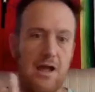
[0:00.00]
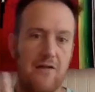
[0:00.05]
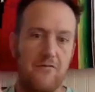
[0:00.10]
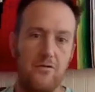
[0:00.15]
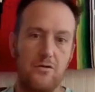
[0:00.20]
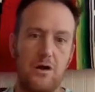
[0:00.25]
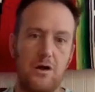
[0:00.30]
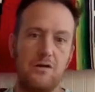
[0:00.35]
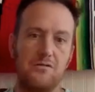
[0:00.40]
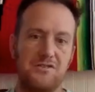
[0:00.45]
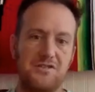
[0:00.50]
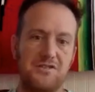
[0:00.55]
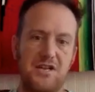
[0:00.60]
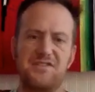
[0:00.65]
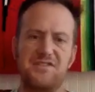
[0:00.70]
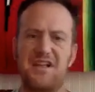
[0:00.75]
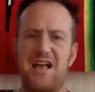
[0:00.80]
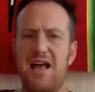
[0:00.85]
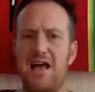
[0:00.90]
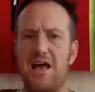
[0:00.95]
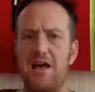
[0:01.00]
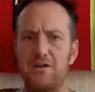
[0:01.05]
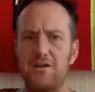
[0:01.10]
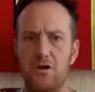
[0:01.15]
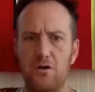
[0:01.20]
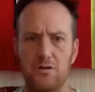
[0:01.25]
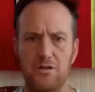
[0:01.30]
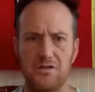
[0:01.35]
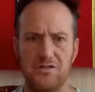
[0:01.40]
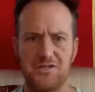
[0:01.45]
everyone always says,
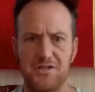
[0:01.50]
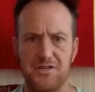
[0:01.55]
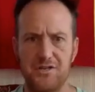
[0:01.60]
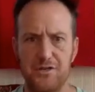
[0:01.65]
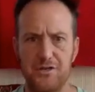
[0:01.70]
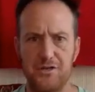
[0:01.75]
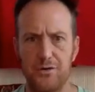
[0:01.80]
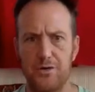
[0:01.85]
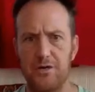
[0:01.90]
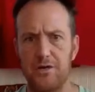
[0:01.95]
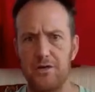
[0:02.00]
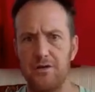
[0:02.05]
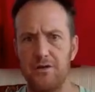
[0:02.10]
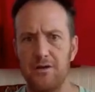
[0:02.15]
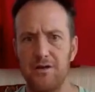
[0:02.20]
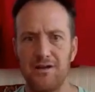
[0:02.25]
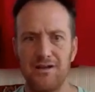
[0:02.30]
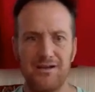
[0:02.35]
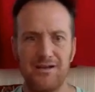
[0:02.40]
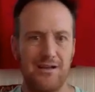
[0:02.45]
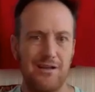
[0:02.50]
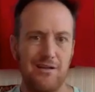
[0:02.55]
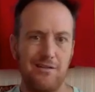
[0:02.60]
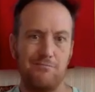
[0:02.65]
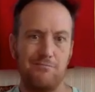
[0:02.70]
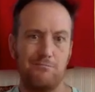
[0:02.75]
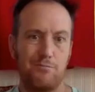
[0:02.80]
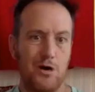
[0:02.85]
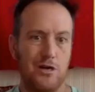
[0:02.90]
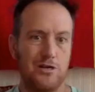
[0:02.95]
don't listen to it,
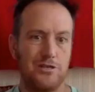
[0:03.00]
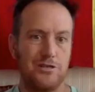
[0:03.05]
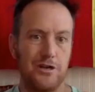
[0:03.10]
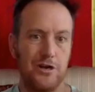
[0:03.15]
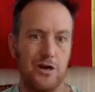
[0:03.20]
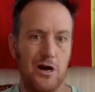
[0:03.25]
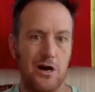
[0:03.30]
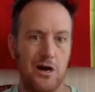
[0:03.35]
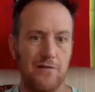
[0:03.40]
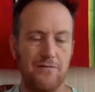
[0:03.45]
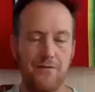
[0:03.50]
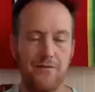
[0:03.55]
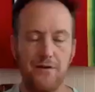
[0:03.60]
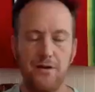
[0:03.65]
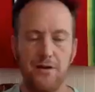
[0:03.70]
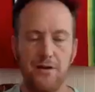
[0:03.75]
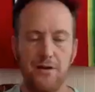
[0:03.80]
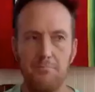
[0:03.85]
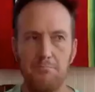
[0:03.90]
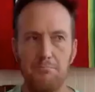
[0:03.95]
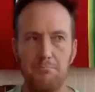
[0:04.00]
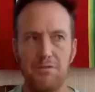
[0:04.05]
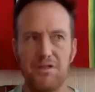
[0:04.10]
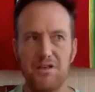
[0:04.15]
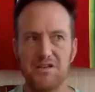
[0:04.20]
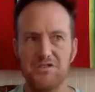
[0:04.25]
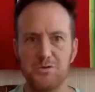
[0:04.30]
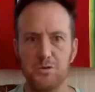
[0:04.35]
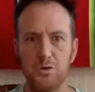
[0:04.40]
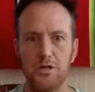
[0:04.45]
brush it off.
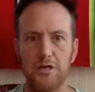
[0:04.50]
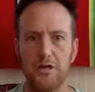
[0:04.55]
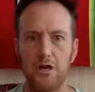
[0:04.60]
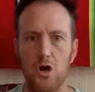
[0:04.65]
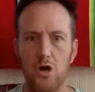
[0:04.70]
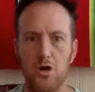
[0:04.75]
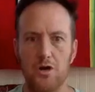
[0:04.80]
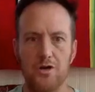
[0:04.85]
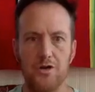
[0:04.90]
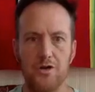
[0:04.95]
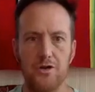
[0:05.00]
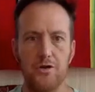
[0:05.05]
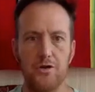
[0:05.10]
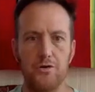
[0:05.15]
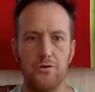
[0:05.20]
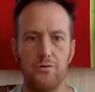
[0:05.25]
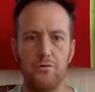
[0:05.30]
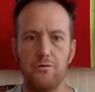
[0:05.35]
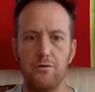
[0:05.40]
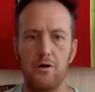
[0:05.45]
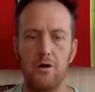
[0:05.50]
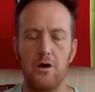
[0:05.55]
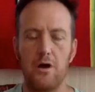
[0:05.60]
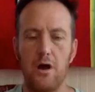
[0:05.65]
But that's really hard to do.